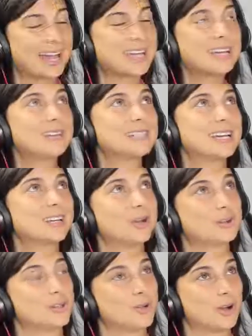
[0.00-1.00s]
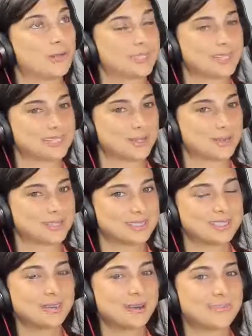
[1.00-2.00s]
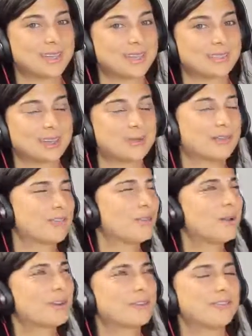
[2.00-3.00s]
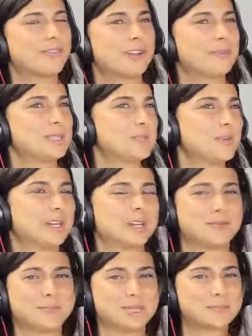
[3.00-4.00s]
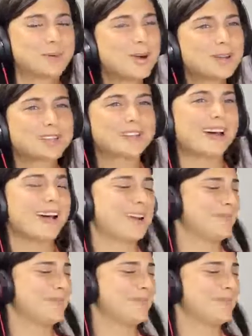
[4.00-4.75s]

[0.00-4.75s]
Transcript: can't even tell you how traumatized I was, because here I'm thinking like we have 300 families picking up at this parking lot.